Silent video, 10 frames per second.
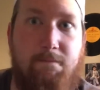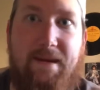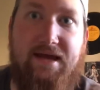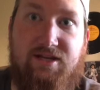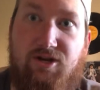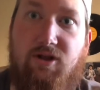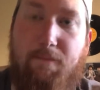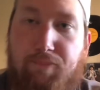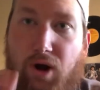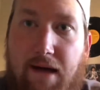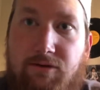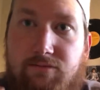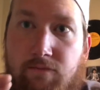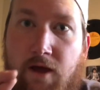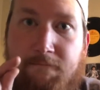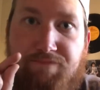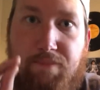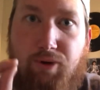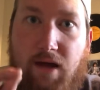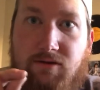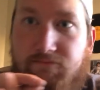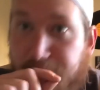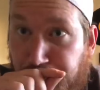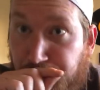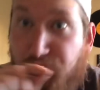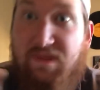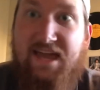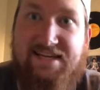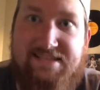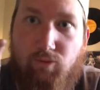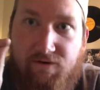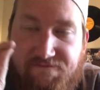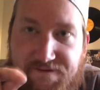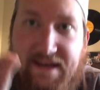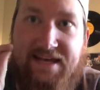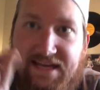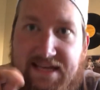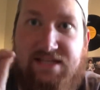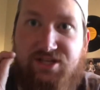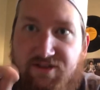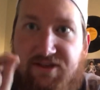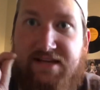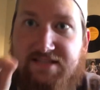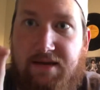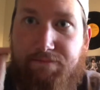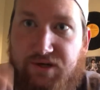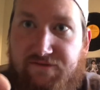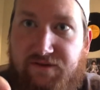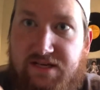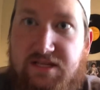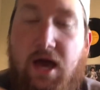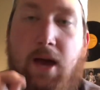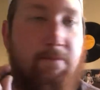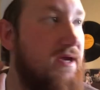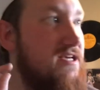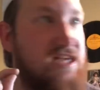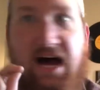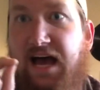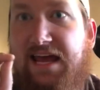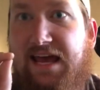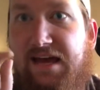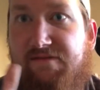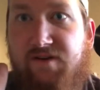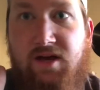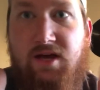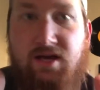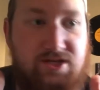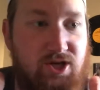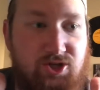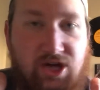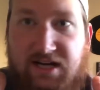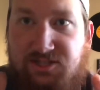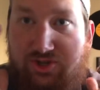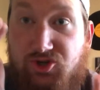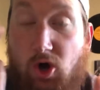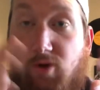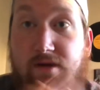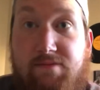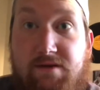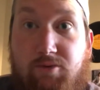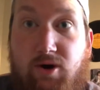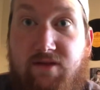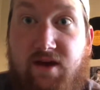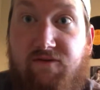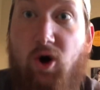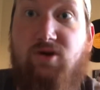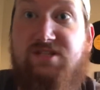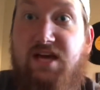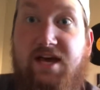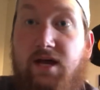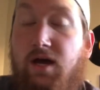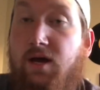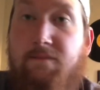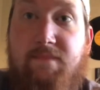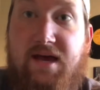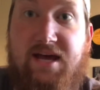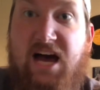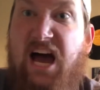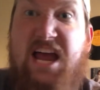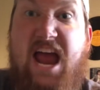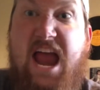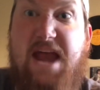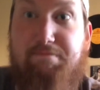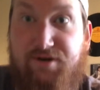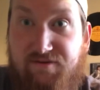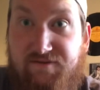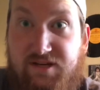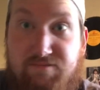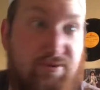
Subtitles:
Man, you know the problem? The problem is that we're feeding into things like Pureflix. Because I have talked to so many people, and they have all said, man, I hate PureFlix.